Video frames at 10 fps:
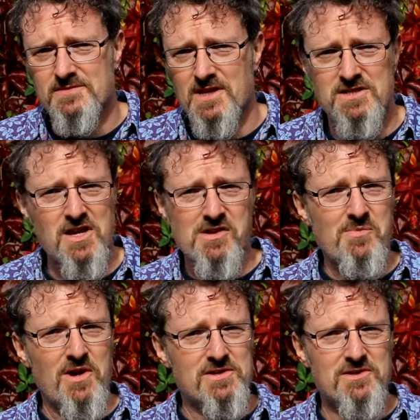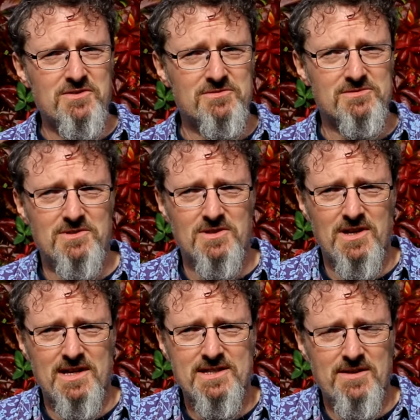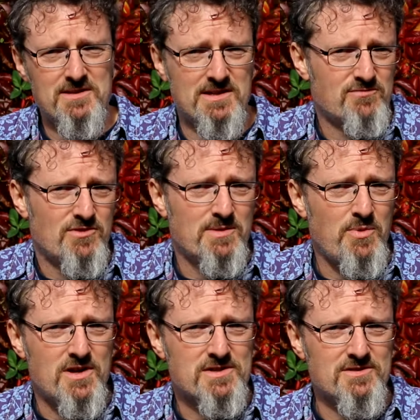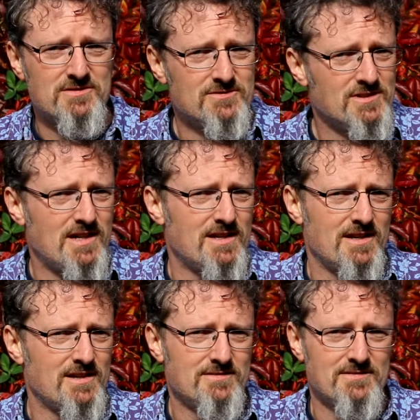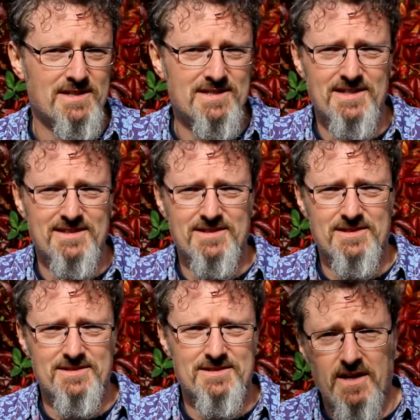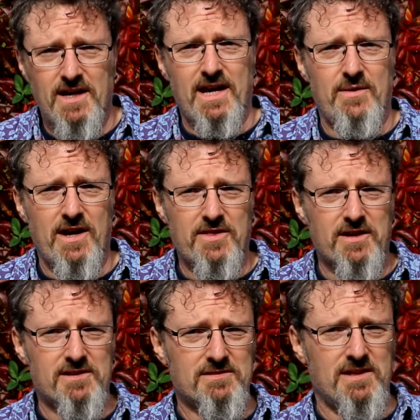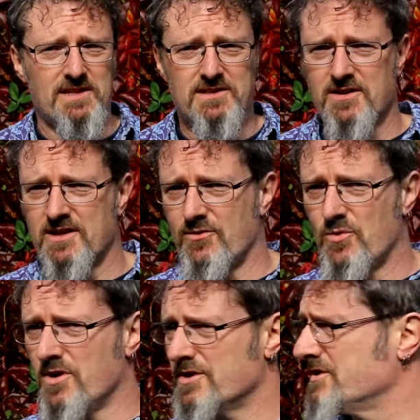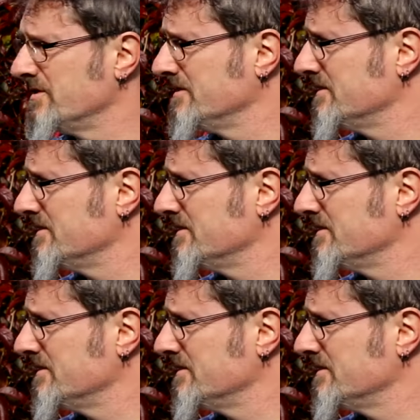It's nothing personal, except it's really personal. I don't know, is it? Anyway, I think I need to go and have a wash.